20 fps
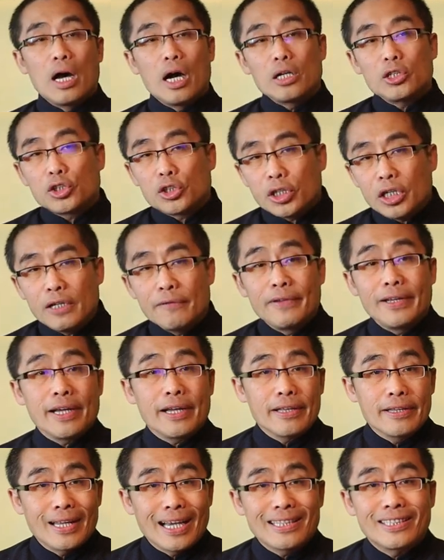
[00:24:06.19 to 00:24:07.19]

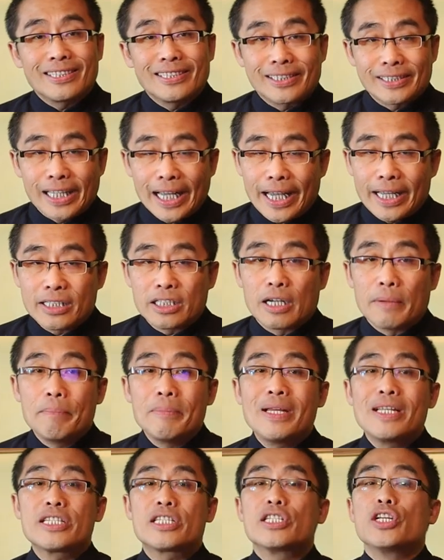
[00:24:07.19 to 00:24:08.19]
Achieving this stage
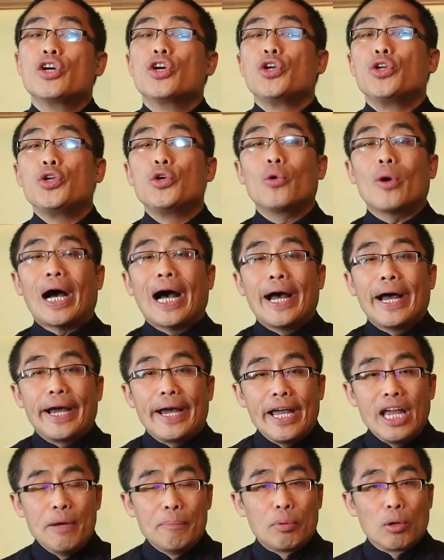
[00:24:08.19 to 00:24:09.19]
means you are
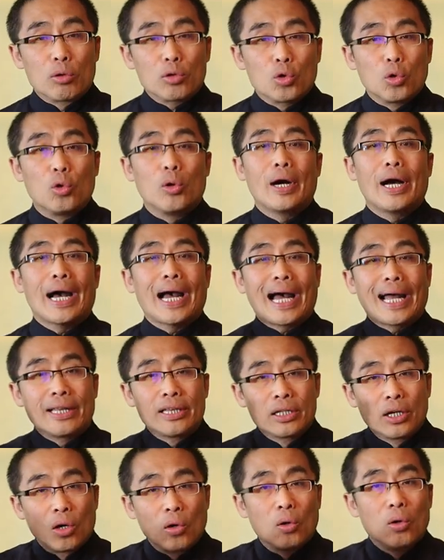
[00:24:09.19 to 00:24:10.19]
able to
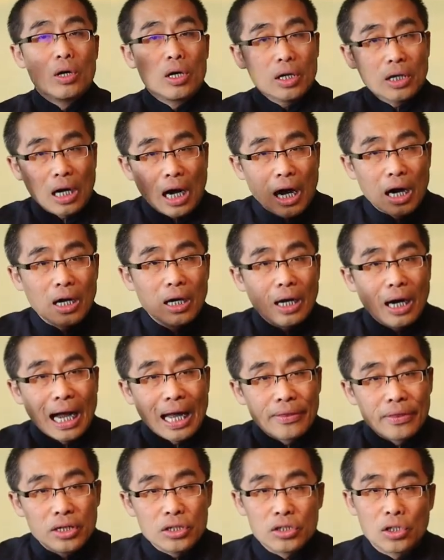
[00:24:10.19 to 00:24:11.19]
handle Gang
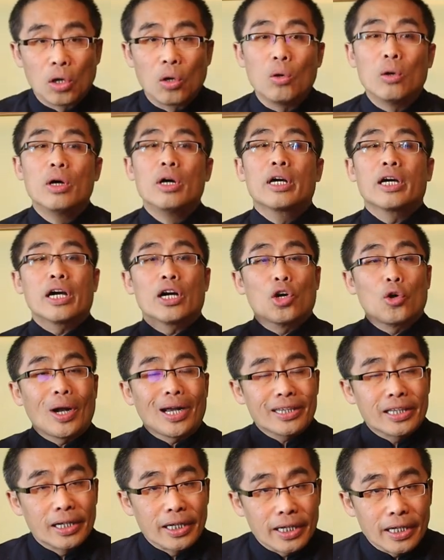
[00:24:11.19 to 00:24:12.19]
and Rou
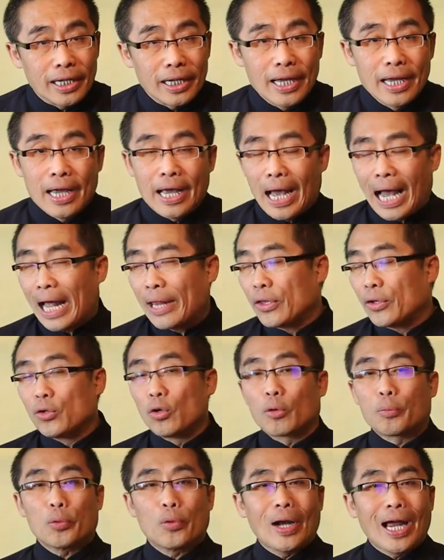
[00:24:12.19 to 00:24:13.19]
correctly, and
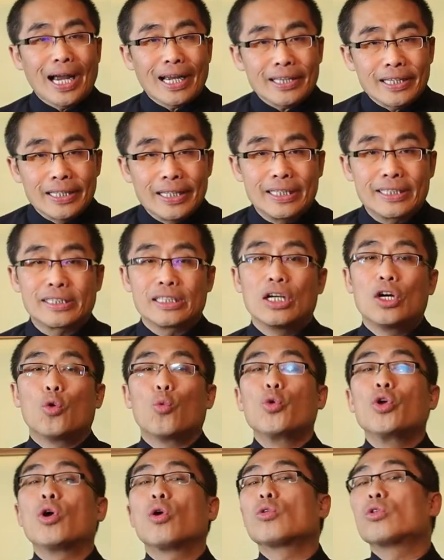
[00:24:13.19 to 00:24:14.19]
your practice
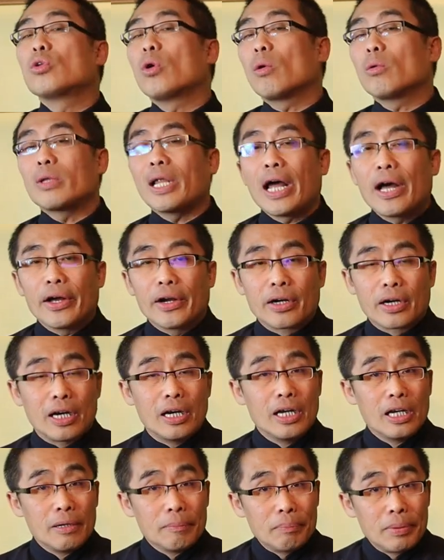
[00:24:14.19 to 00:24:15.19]
will no
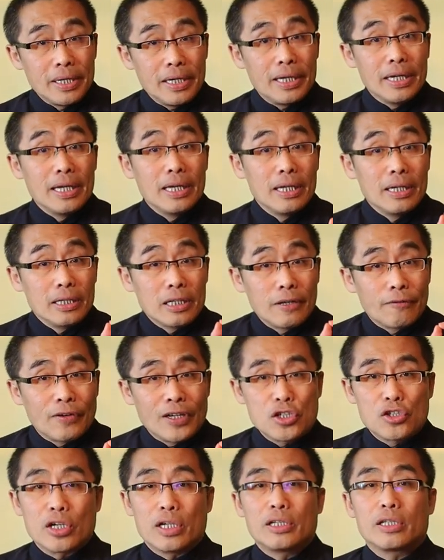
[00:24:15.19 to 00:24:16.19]
longer be
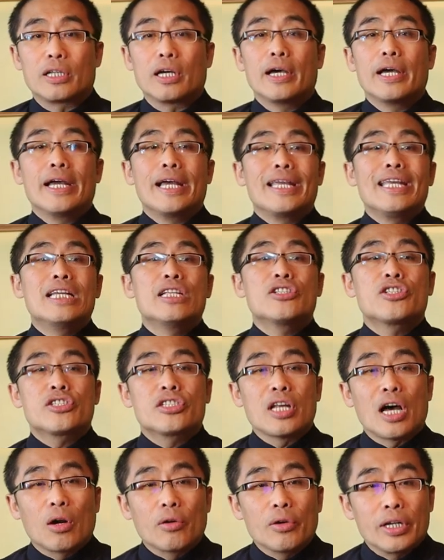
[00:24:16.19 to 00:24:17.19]
deficient in
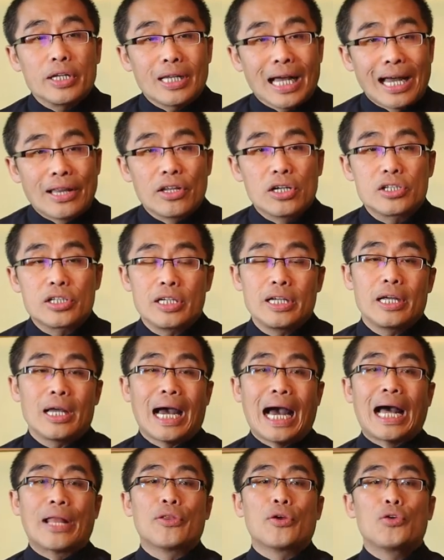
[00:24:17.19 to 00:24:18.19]
solid
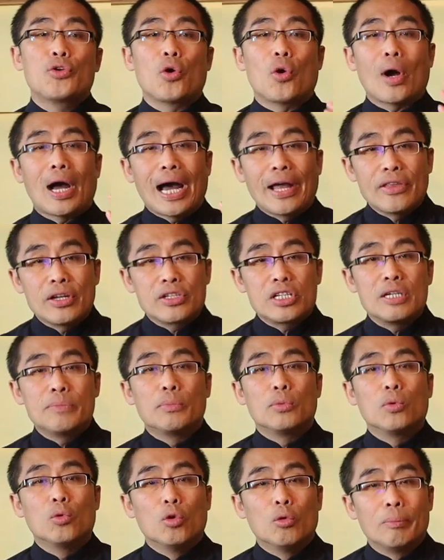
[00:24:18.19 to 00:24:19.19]
energy, and your energy
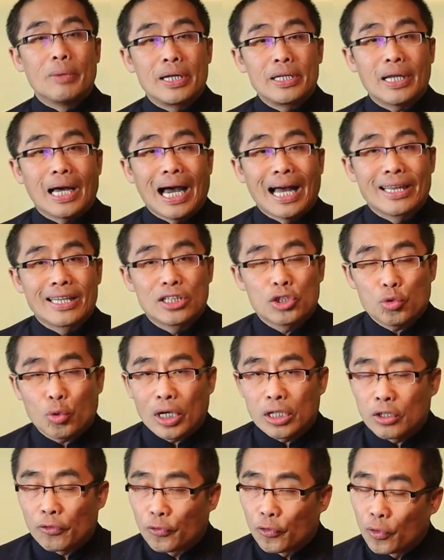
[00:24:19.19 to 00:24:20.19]
movement and
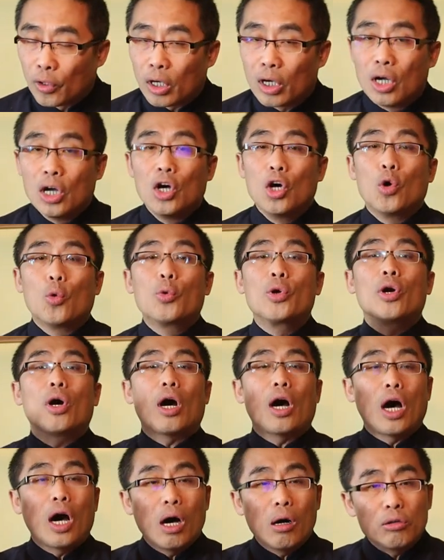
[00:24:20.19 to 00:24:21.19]
transfer
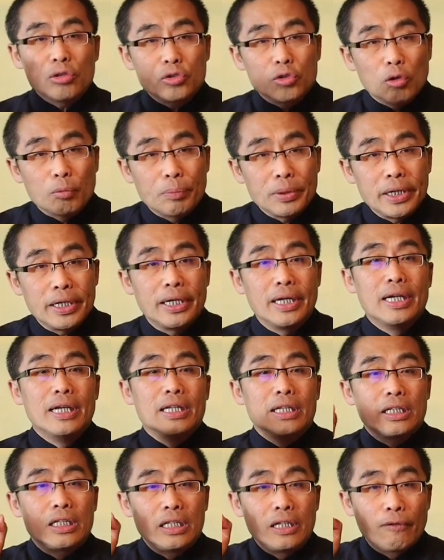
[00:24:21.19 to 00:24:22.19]
will also be
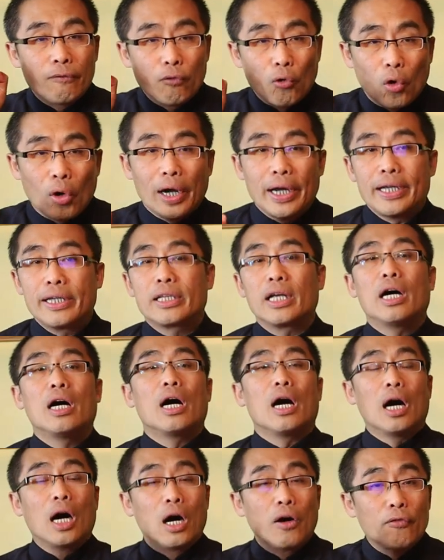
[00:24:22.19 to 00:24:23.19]
devoid
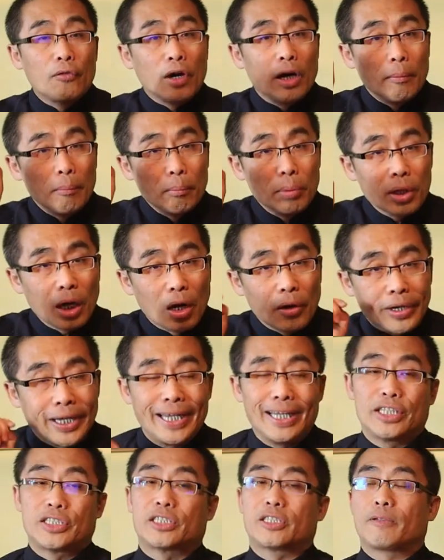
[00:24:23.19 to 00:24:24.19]
of
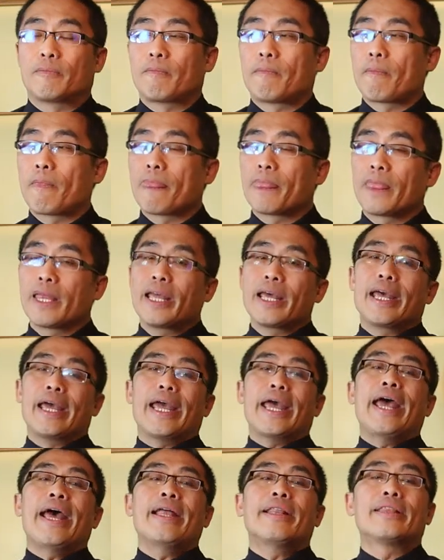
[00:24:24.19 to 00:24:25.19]
blockage.
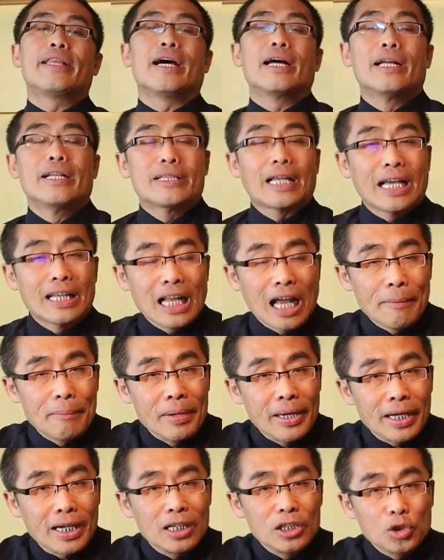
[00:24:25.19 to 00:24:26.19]
End
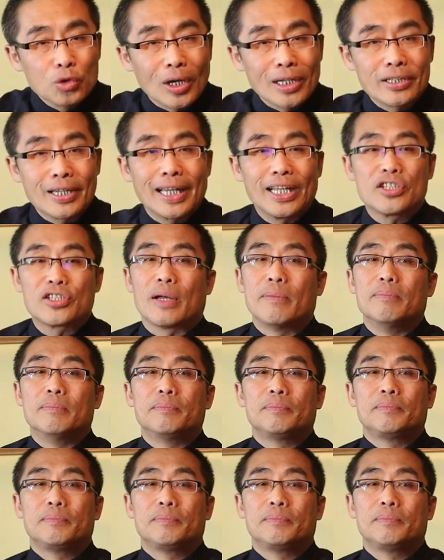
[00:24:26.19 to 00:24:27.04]
dynamic translation.